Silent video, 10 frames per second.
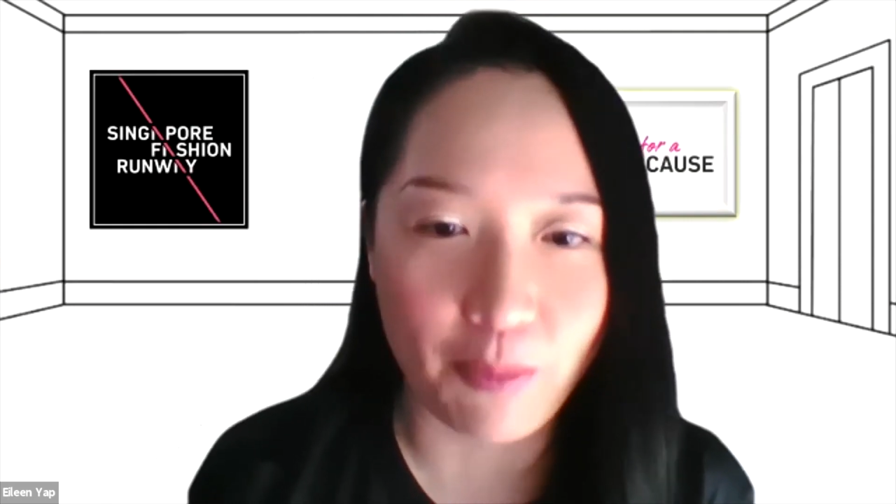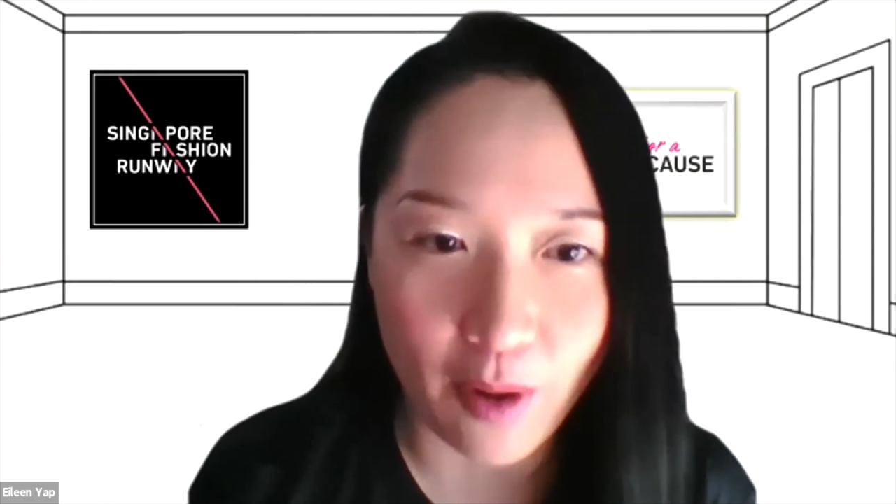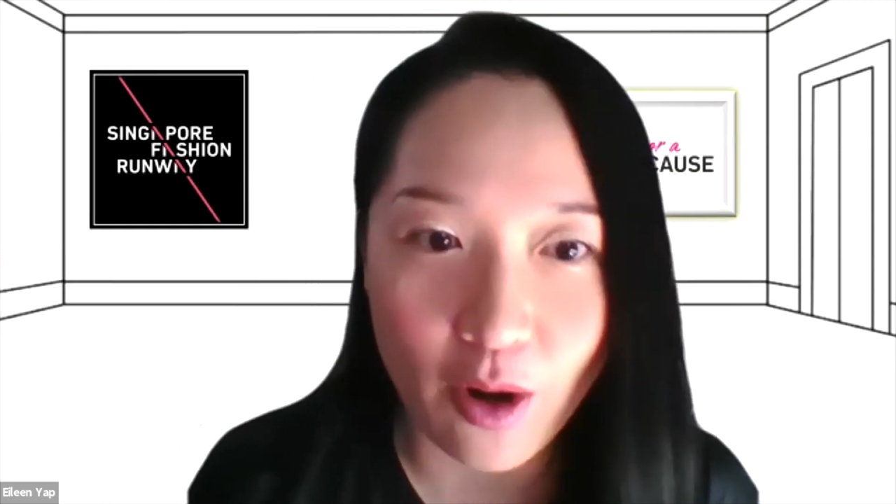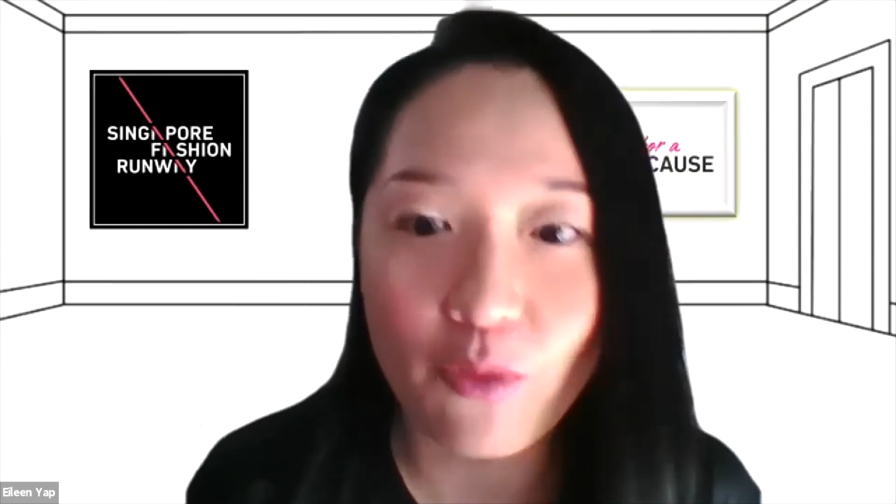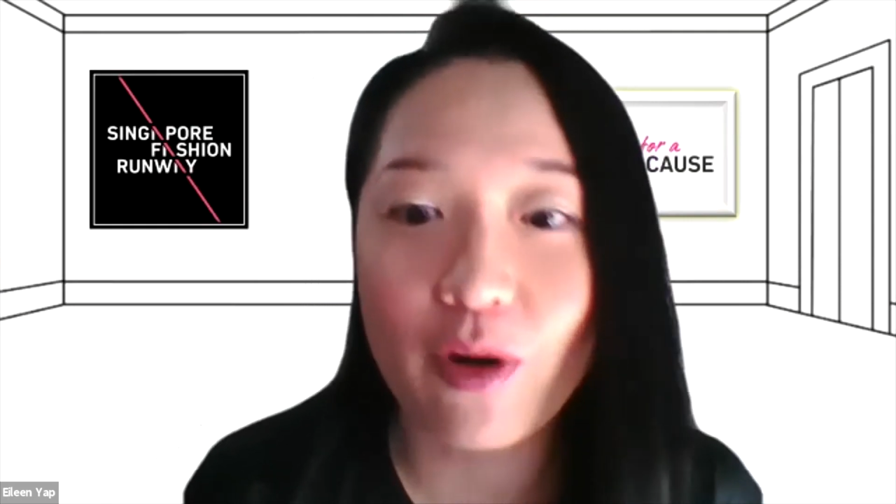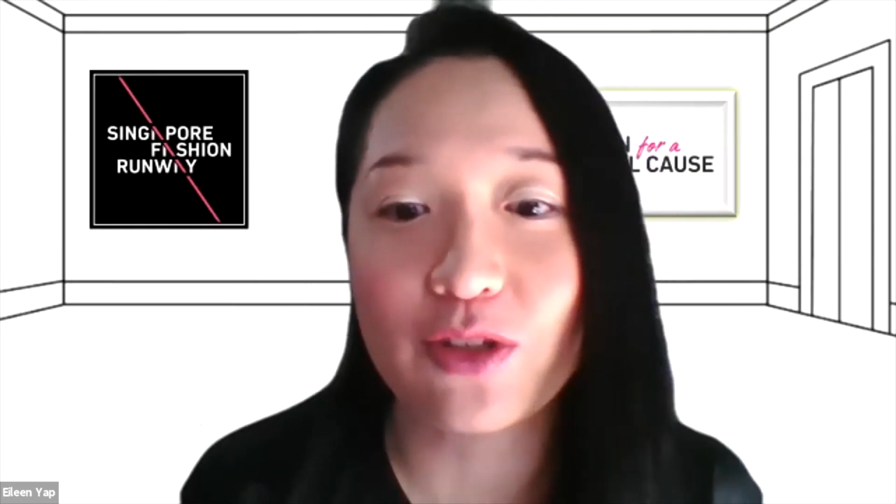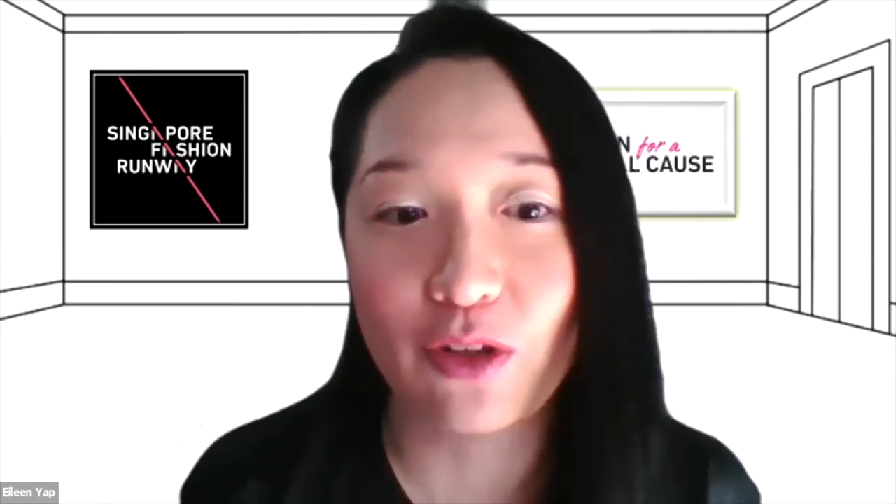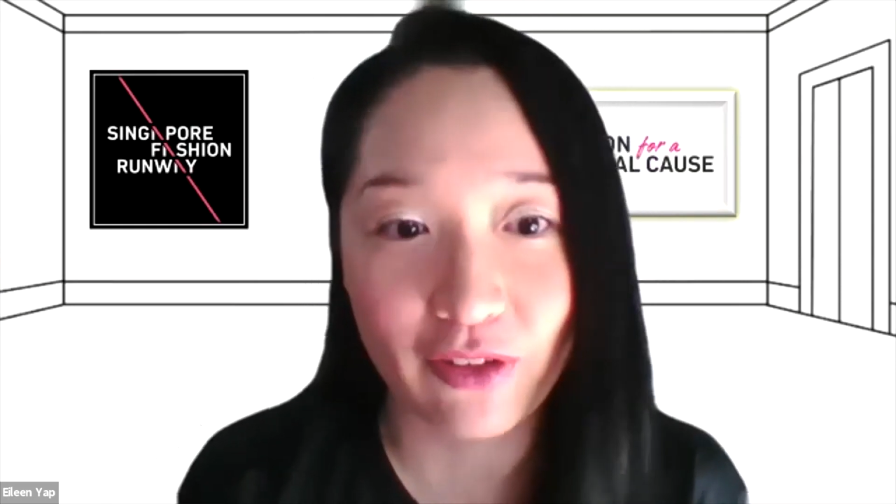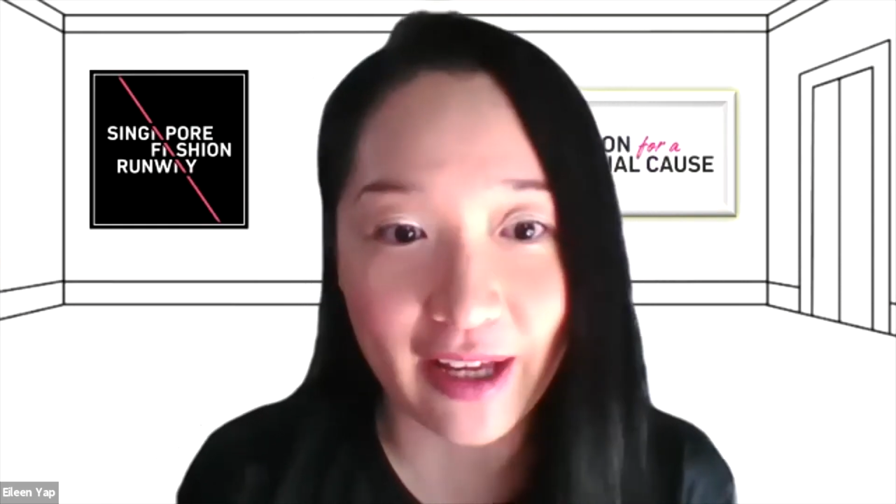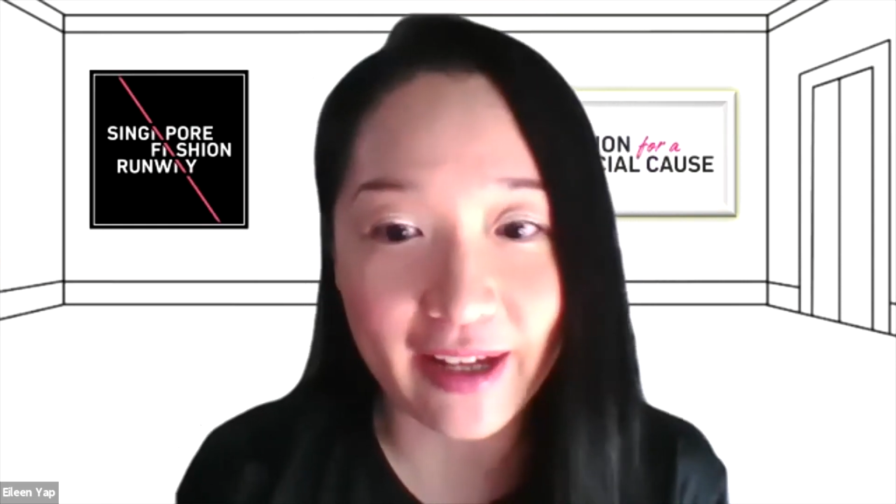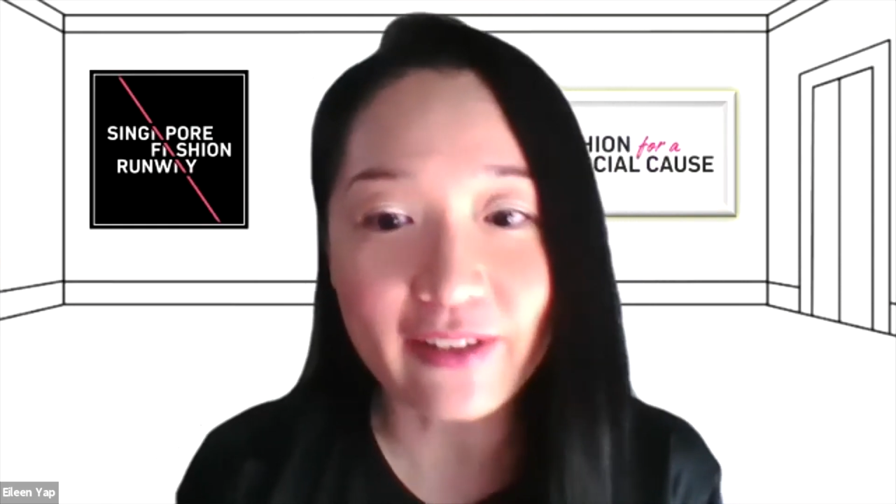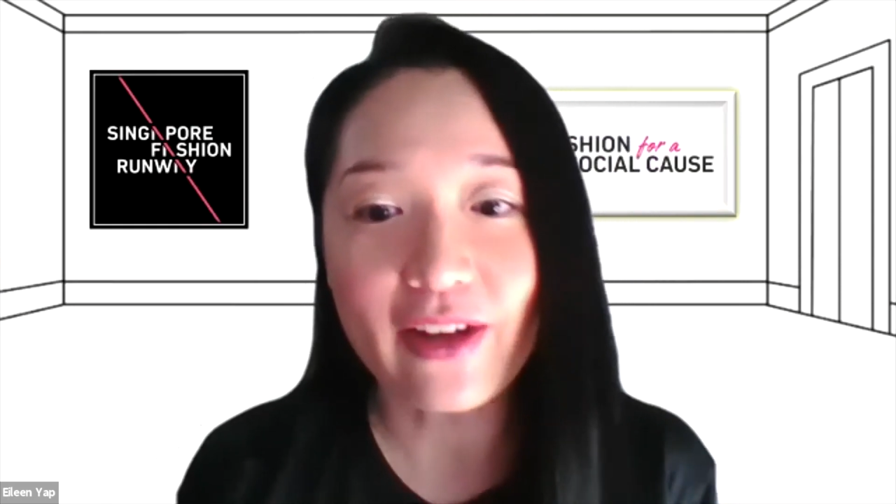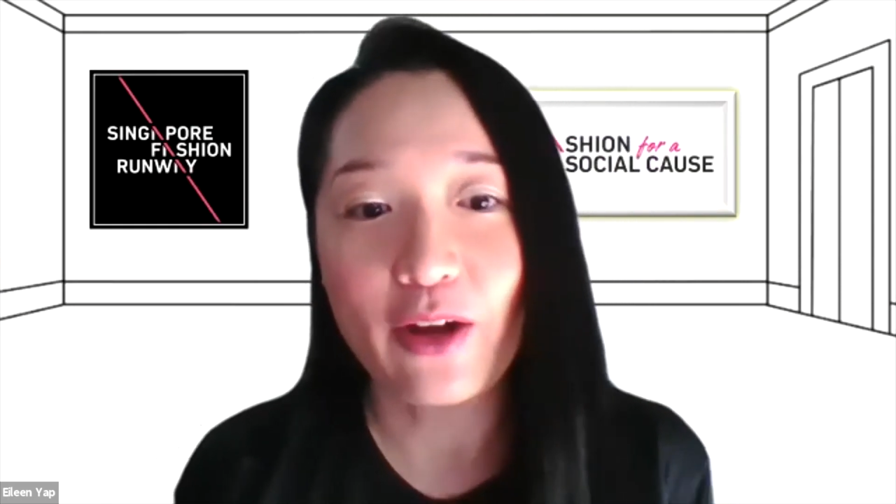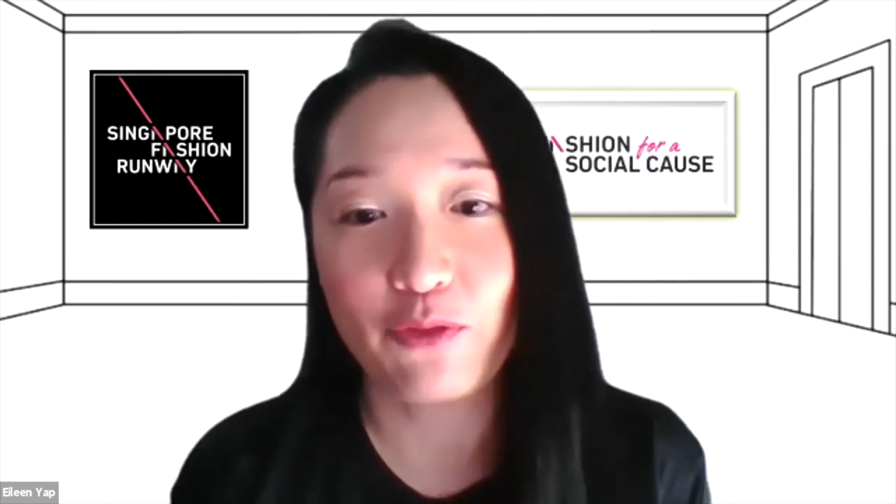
from all walks of life,